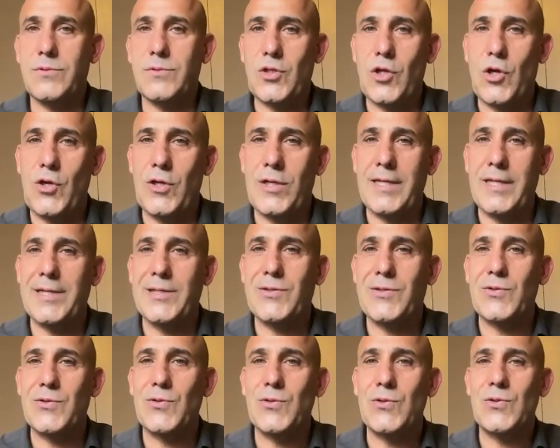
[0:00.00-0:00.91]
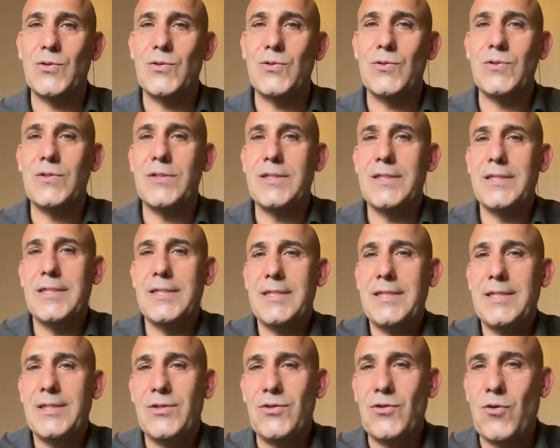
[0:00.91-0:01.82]
turning to
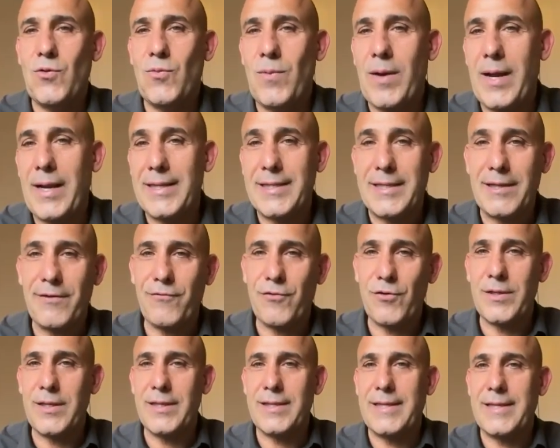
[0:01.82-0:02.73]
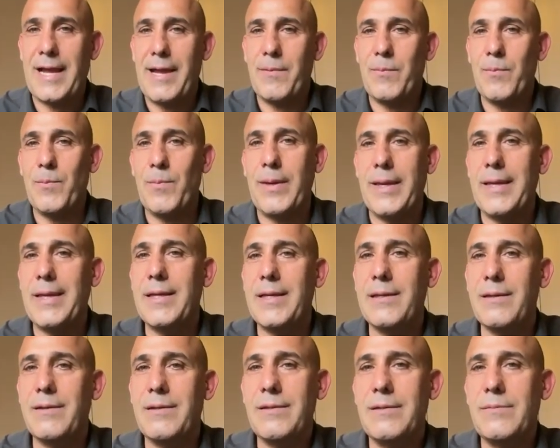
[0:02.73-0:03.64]
normality for the time
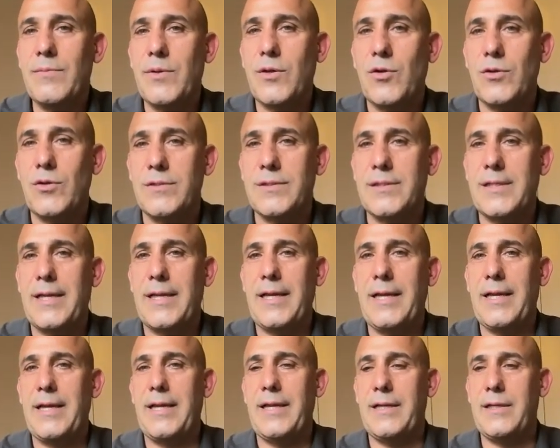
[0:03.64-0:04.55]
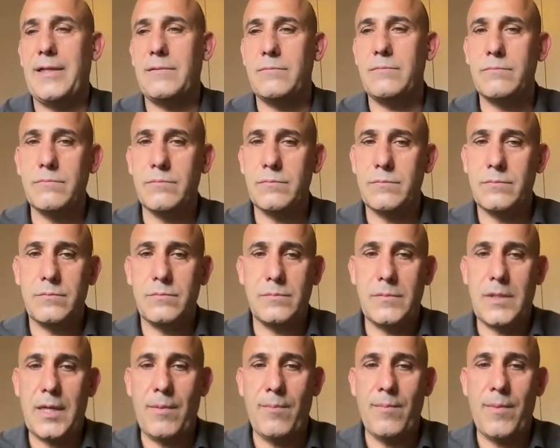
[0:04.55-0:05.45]
being, because the
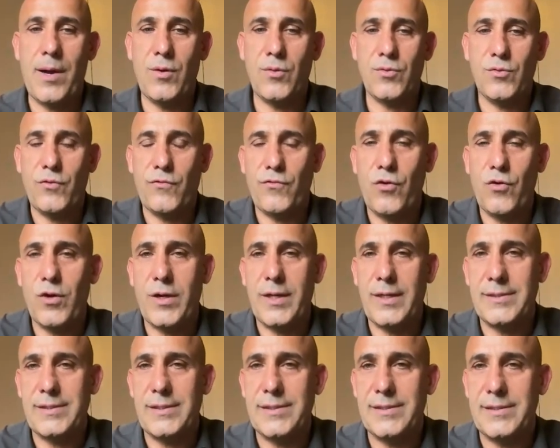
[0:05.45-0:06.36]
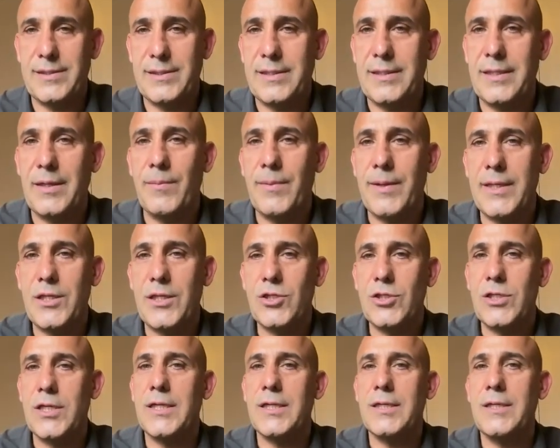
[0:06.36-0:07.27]
amount of rockets is
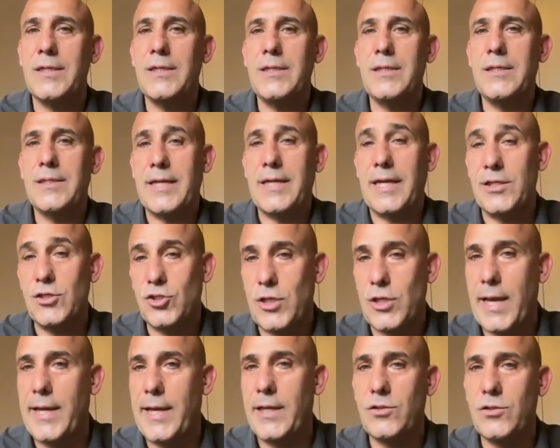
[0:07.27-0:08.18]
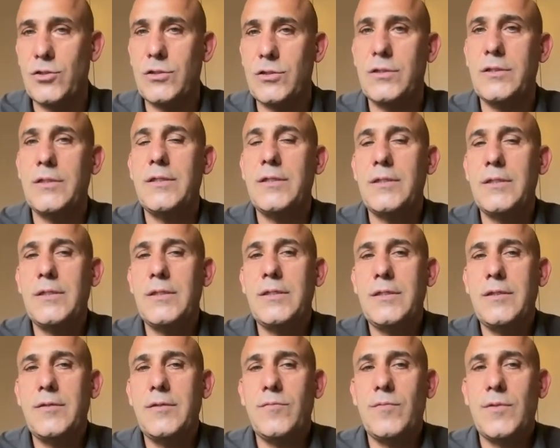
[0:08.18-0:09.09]
diminishing. It can change.
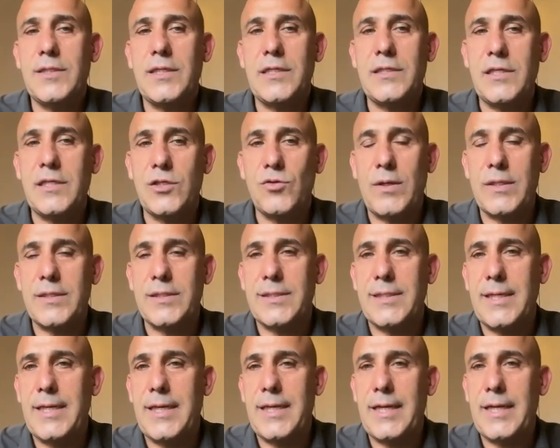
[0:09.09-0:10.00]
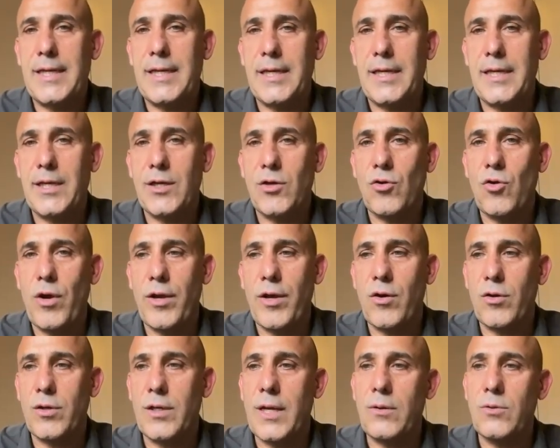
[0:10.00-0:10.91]
This is what's going
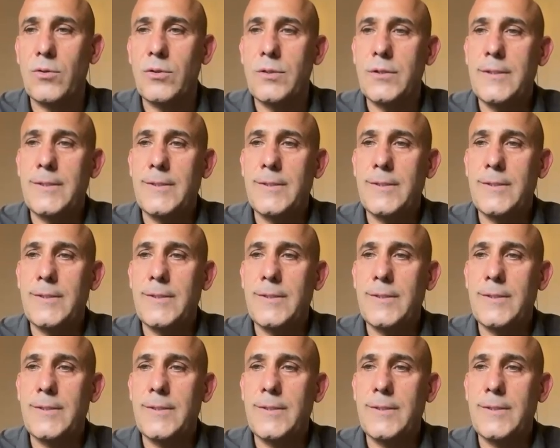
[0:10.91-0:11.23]
on now.